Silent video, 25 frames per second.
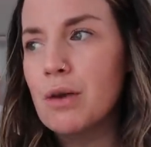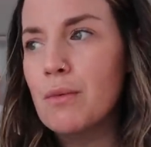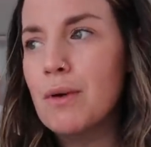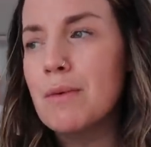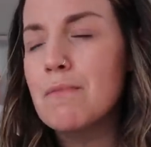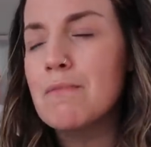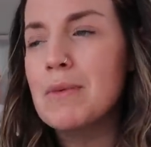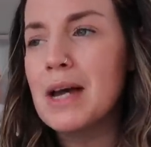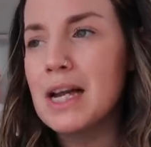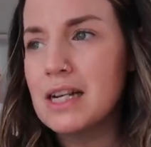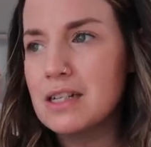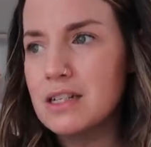I
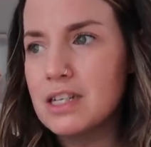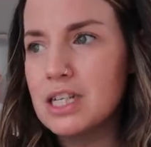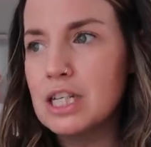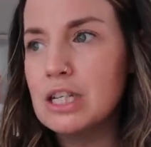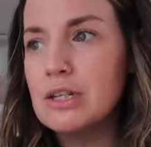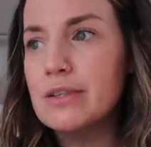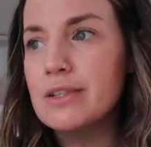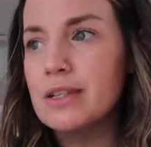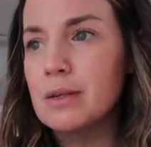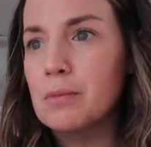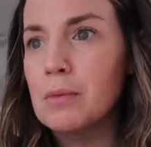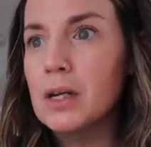went back to
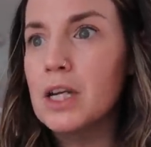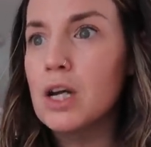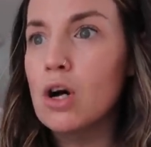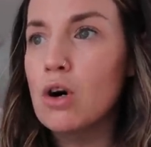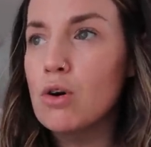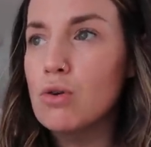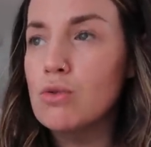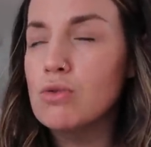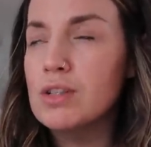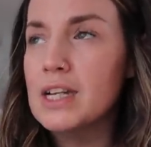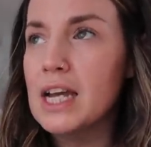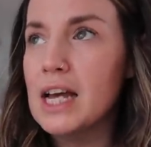using my
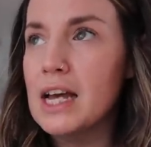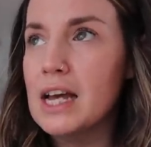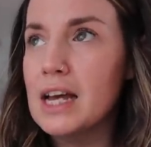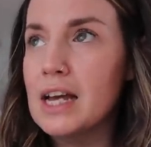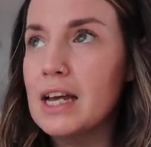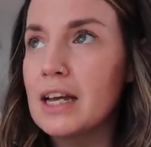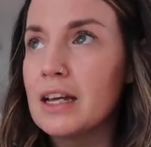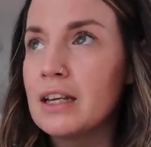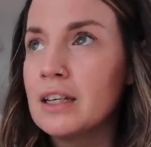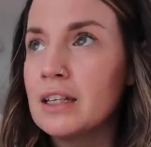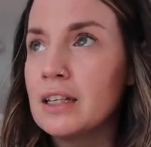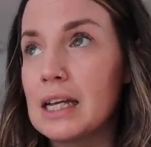old
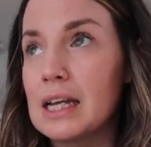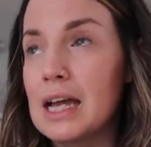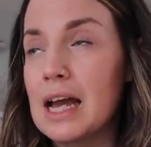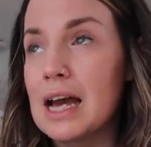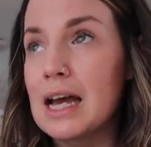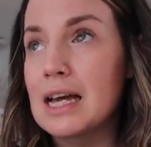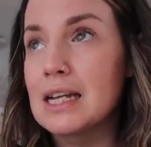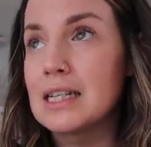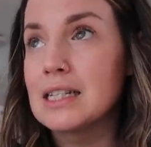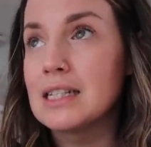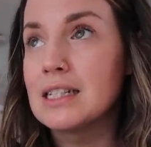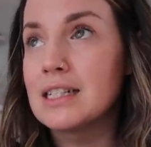air
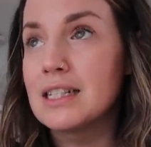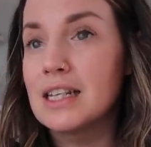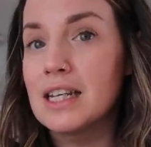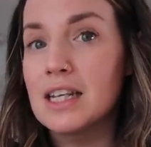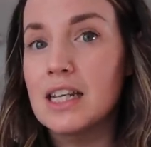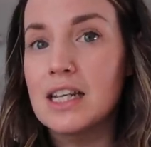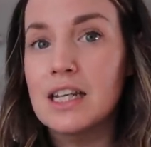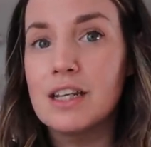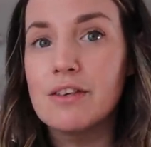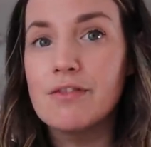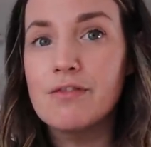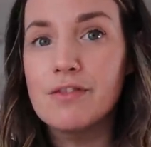and
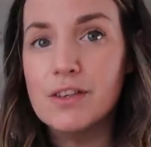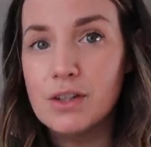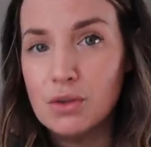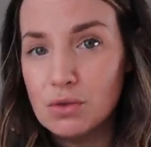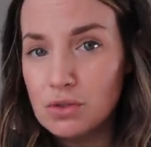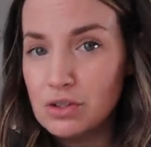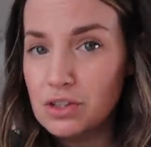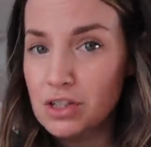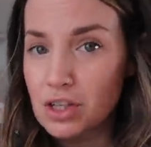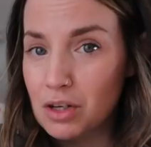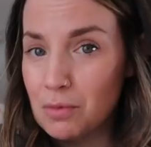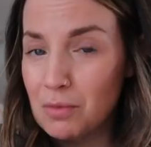it
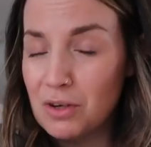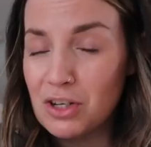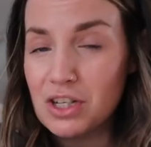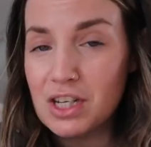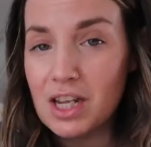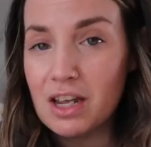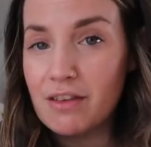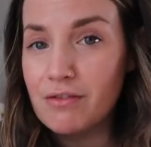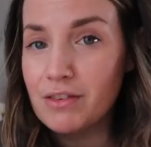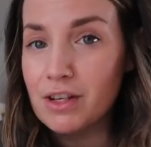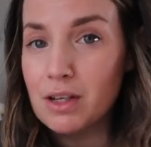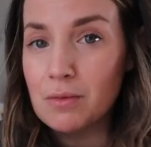feels so
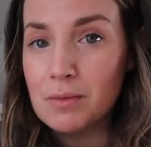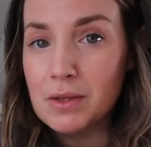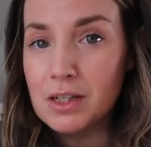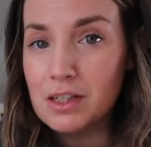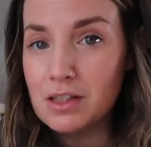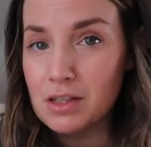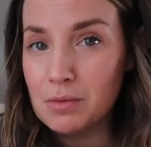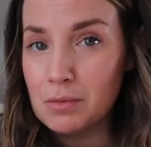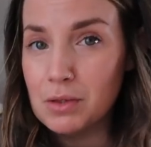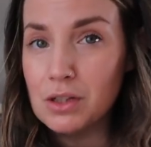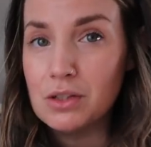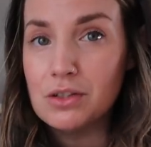much heavier
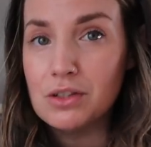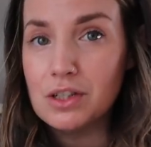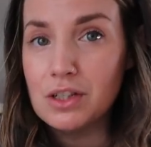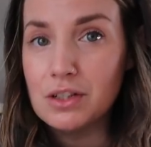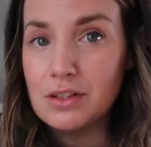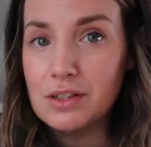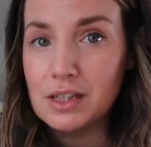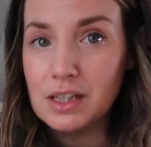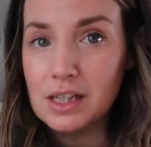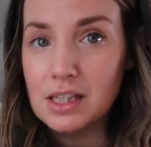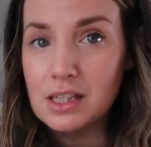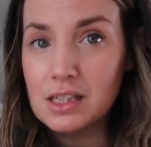because I'm used
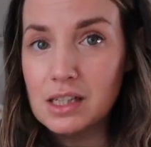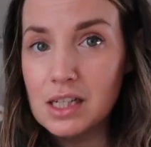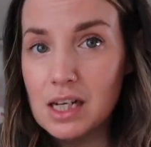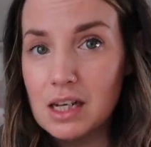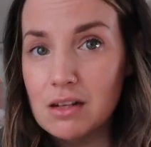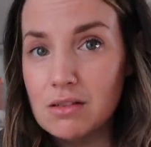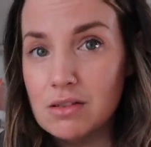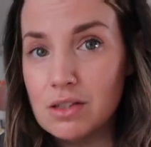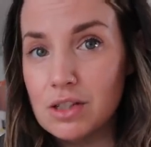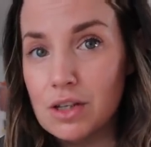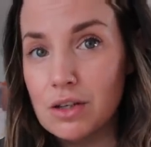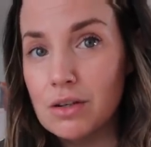to using this
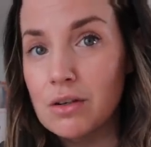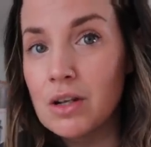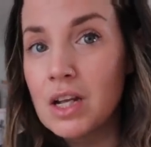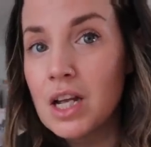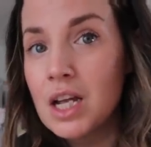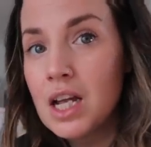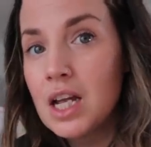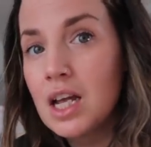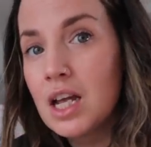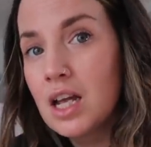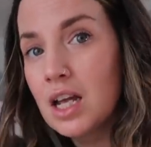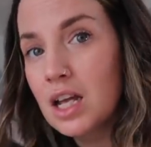now. So
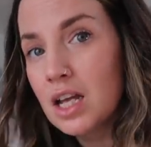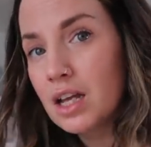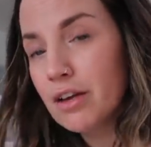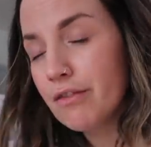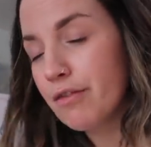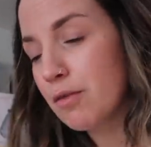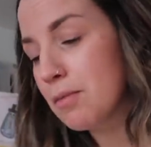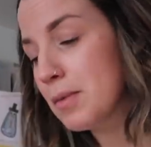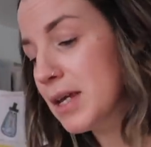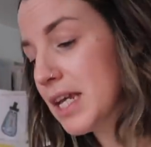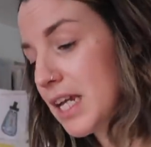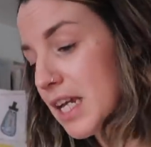
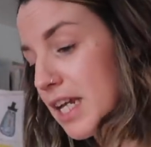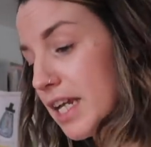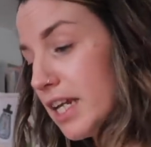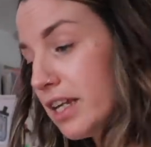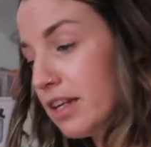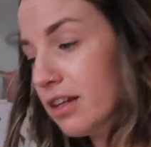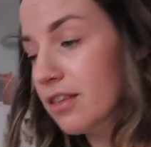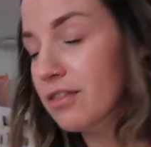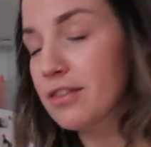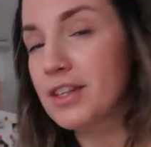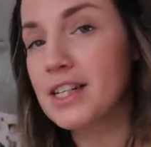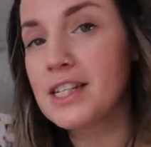for
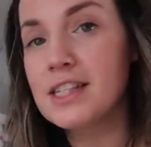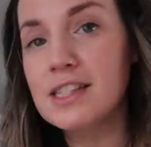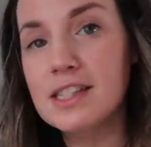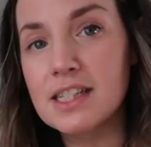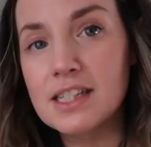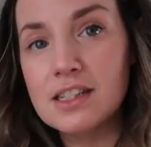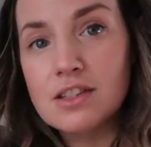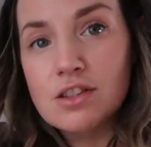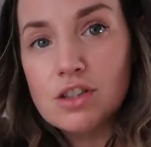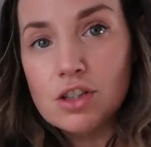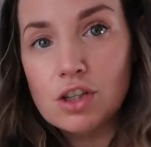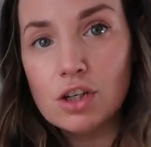me, this
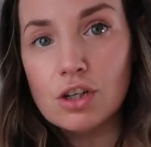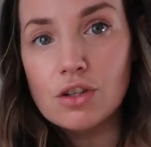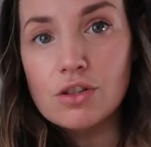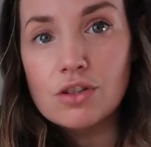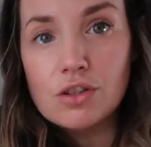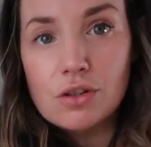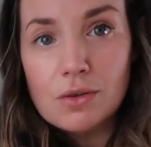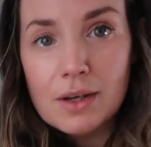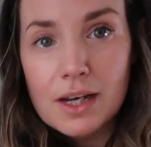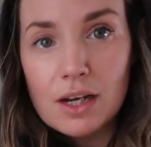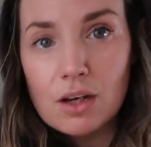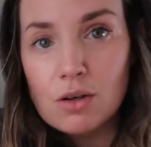is the
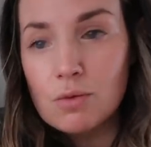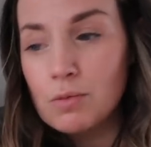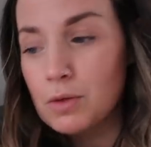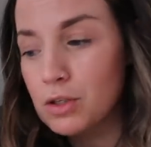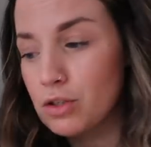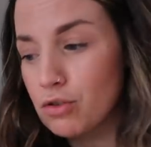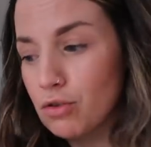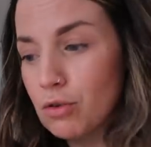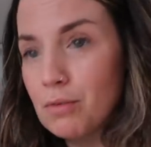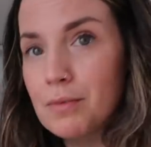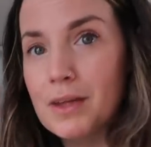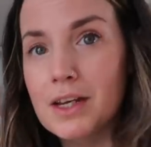go-to hair. I
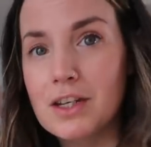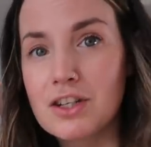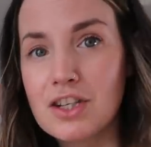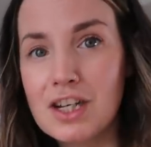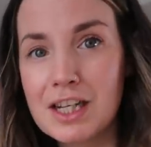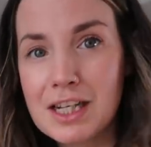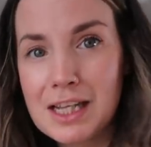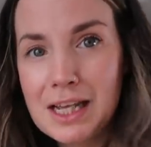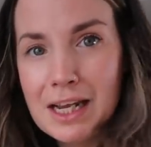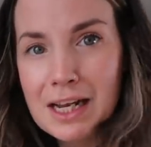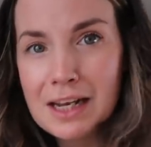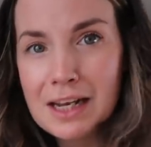almost dropped that.